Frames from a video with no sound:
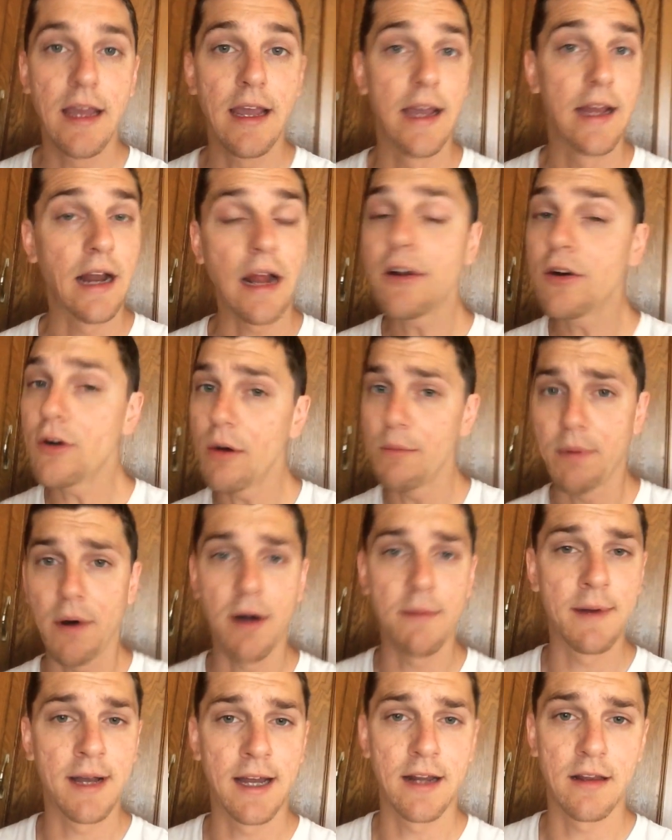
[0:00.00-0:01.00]
And I know
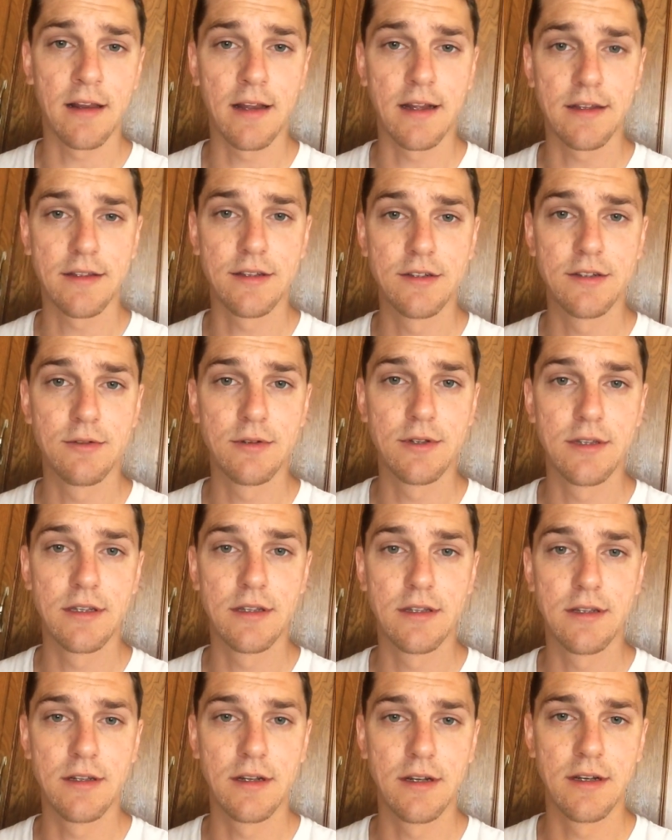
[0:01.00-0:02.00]
Obama had a lot to do with
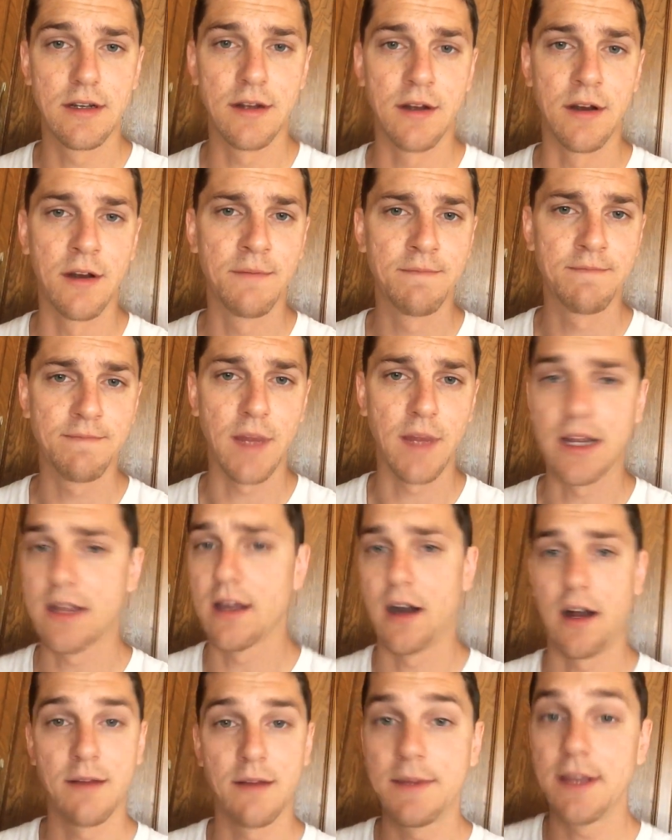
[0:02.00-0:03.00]
the
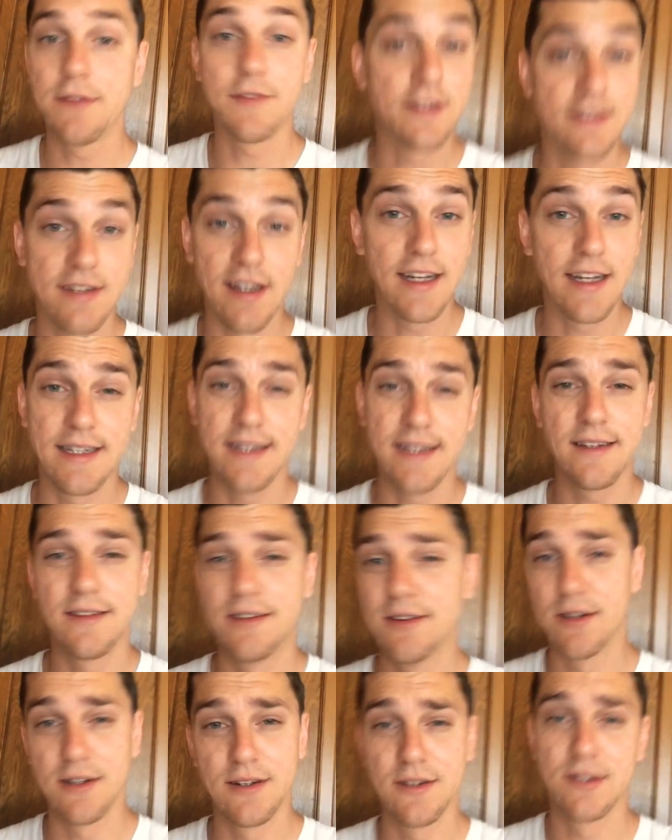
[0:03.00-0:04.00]
economy. If you say he
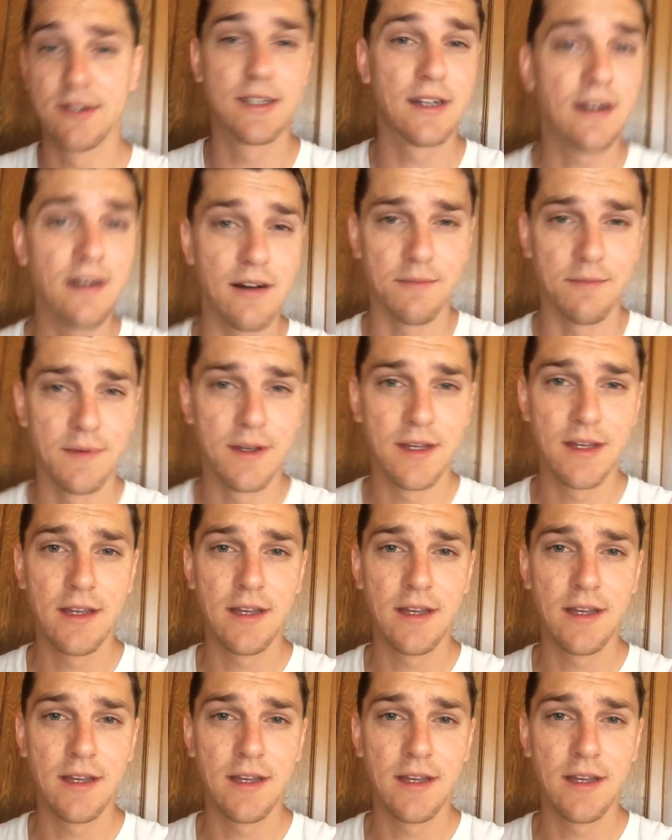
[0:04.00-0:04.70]
didn't, you're dumb.